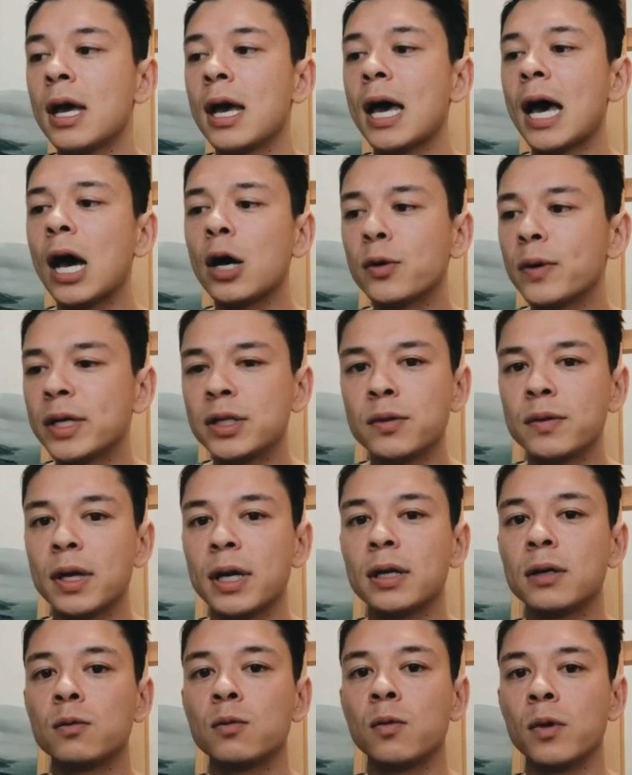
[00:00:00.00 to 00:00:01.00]
How do I do
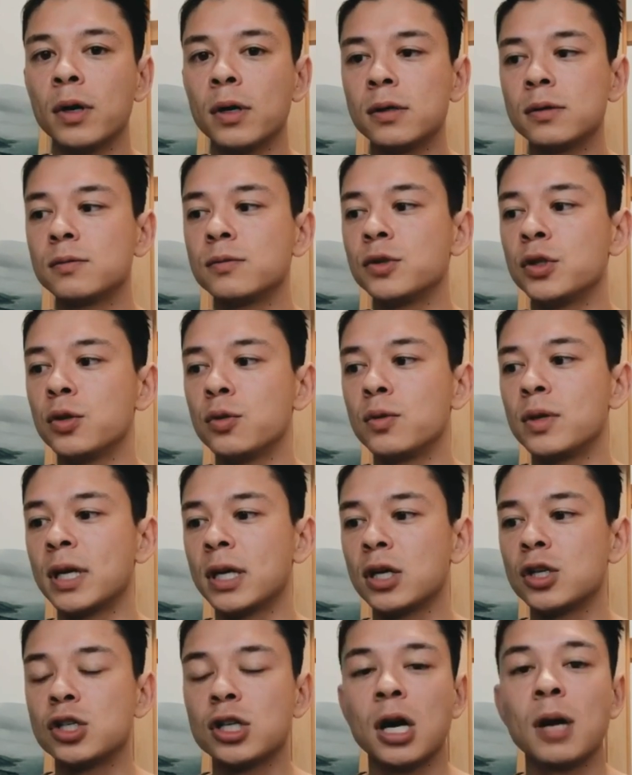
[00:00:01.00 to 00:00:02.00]
that? Well, you
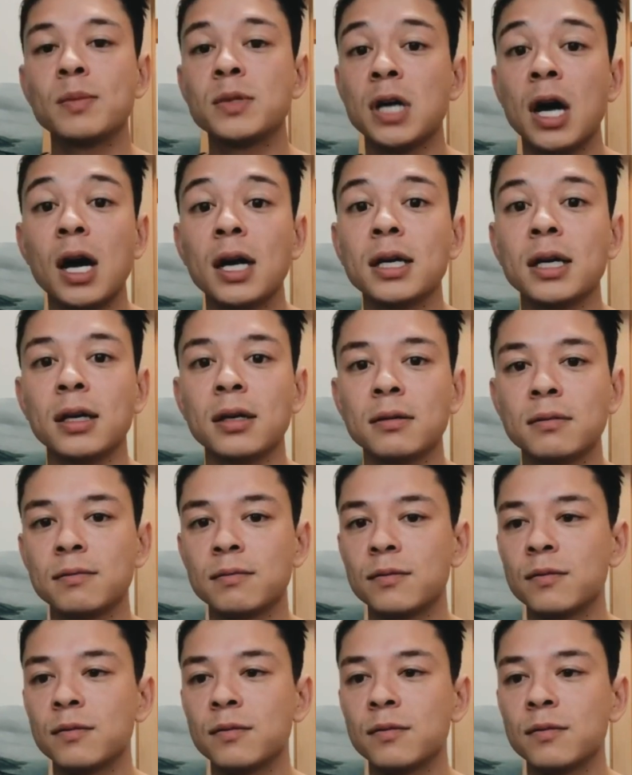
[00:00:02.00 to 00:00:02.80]
get a job talking.